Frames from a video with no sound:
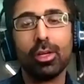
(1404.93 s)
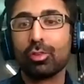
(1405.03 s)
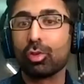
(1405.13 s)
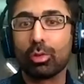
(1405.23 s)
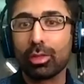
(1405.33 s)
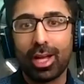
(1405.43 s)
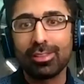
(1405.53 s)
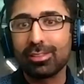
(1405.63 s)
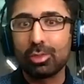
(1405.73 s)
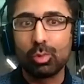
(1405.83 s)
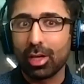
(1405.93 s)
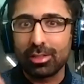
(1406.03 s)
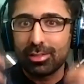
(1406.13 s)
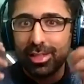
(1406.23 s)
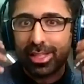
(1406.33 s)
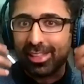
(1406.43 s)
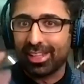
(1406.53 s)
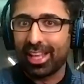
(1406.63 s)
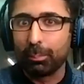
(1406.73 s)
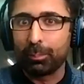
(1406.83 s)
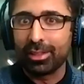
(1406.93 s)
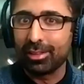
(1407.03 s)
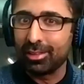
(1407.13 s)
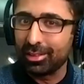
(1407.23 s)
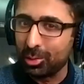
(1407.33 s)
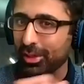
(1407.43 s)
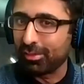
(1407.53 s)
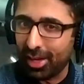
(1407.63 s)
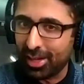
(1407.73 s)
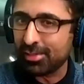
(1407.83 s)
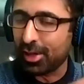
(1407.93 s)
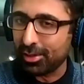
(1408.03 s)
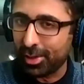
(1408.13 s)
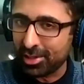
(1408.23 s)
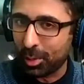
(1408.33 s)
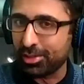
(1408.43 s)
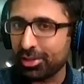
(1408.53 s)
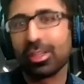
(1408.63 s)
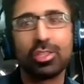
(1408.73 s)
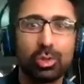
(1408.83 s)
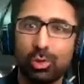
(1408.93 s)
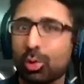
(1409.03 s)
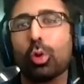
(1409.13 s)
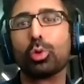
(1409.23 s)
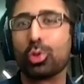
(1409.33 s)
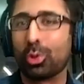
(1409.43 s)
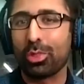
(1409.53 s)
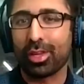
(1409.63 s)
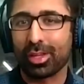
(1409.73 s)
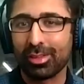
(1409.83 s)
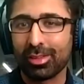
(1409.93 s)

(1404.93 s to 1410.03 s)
So, guys, you can't, like, as an LP, you can invest, find the right sponsor, and then you go do your own thing.